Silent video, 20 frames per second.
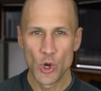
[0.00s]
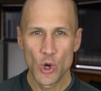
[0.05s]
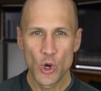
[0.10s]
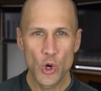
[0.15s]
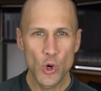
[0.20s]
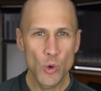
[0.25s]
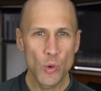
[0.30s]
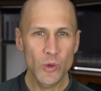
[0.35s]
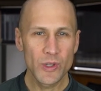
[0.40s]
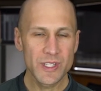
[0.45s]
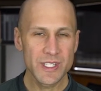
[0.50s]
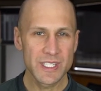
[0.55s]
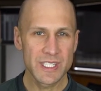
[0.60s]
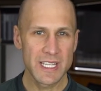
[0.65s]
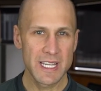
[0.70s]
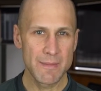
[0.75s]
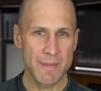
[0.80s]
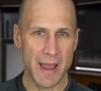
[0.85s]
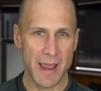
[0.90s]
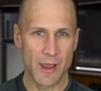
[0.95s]
Who will
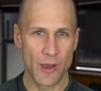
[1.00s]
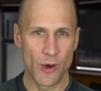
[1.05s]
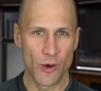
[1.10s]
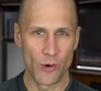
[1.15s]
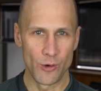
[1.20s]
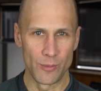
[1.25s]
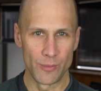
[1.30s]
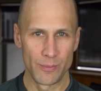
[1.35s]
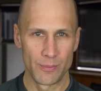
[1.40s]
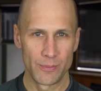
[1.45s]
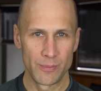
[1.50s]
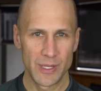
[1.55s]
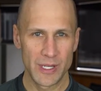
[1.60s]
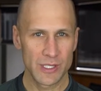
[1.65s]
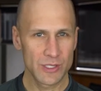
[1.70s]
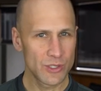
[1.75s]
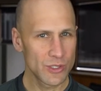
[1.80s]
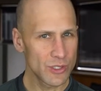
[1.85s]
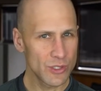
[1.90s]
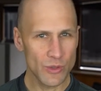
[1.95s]
see my home?
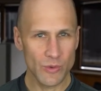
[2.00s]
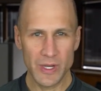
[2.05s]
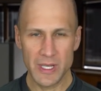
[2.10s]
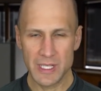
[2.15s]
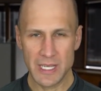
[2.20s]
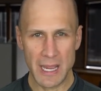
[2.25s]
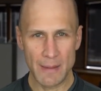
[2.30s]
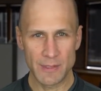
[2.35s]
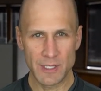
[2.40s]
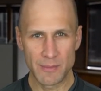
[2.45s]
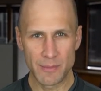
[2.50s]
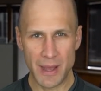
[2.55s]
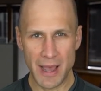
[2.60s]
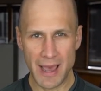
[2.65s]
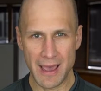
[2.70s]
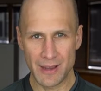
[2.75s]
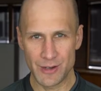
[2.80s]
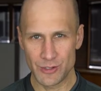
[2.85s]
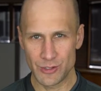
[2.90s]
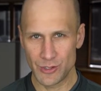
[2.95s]
Because there's three types of
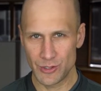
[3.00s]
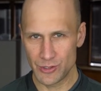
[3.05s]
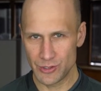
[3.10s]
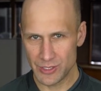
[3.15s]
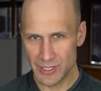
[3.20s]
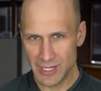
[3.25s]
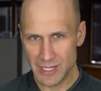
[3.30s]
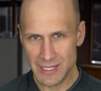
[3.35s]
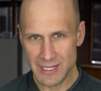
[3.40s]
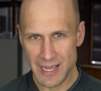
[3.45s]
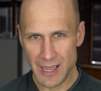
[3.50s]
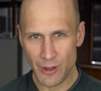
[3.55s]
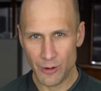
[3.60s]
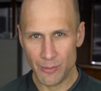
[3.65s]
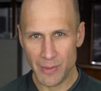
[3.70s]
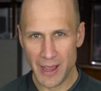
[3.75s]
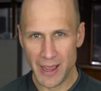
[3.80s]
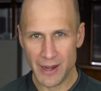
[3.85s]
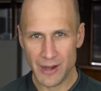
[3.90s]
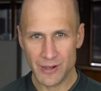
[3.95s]
buyers. There's
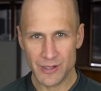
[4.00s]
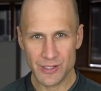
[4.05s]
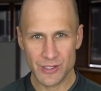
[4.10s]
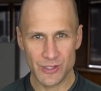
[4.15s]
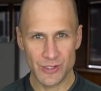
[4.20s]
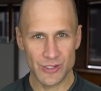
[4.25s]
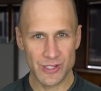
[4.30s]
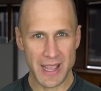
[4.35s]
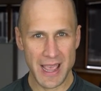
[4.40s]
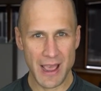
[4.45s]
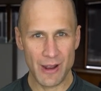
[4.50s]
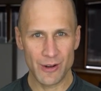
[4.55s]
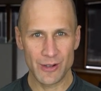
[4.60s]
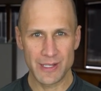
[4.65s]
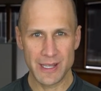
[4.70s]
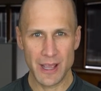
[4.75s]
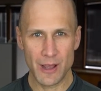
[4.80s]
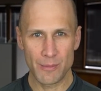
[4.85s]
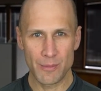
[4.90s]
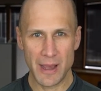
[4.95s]
in-town buyers, there's
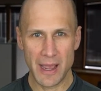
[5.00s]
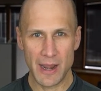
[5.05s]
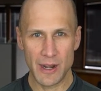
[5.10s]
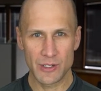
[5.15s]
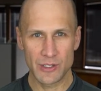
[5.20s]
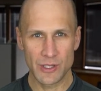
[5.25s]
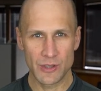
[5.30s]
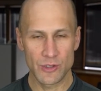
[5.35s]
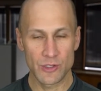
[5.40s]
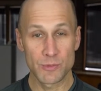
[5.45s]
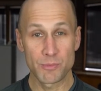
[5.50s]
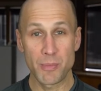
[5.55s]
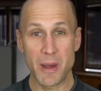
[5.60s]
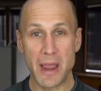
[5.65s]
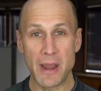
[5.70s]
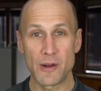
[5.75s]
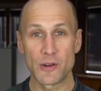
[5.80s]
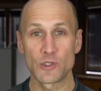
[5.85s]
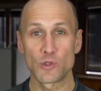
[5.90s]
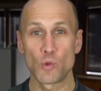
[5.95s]
out-of-town buyers, and there's
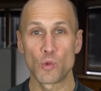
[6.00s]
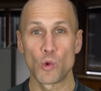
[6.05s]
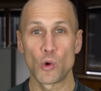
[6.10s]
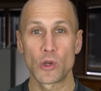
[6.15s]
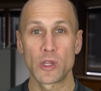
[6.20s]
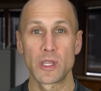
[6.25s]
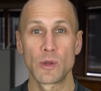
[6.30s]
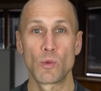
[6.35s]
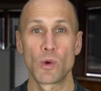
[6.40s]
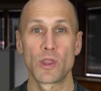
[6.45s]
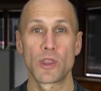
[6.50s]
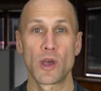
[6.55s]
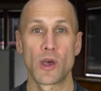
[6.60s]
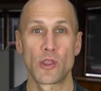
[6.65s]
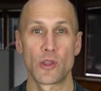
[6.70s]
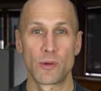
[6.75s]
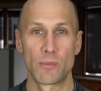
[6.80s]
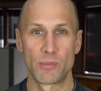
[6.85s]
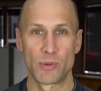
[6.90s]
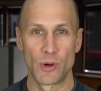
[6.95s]
buyers working with
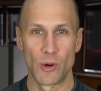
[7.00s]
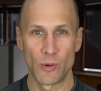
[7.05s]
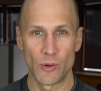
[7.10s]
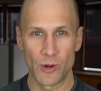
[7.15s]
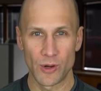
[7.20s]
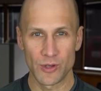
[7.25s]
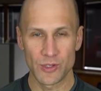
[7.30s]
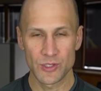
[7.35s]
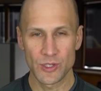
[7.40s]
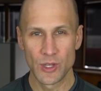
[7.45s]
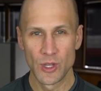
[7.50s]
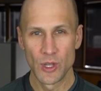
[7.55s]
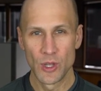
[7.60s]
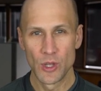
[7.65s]
other brokers.